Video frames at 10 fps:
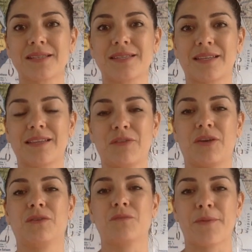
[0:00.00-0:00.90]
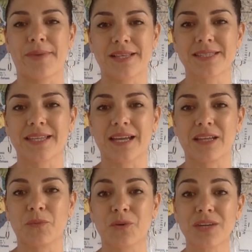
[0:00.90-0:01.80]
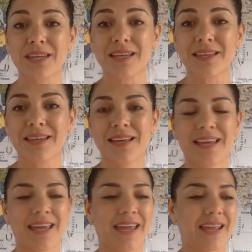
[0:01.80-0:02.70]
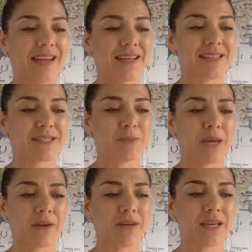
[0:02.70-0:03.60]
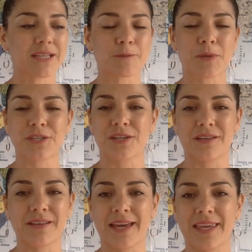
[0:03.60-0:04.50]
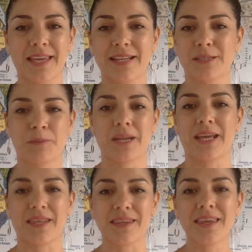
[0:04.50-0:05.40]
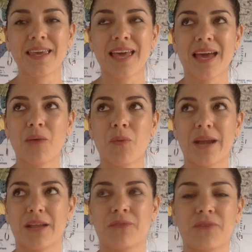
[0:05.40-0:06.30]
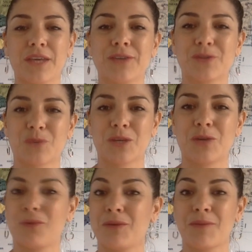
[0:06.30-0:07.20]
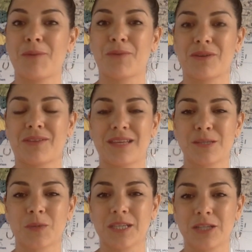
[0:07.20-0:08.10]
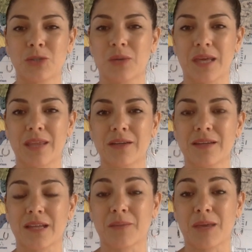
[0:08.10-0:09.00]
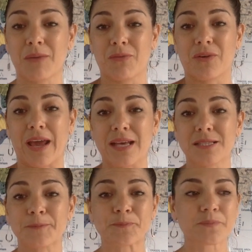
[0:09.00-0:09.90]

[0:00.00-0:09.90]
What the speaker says: us in difficult moments that it's worth it, and it's very special. I can explain what it feels when you remember things we did together that maybe for us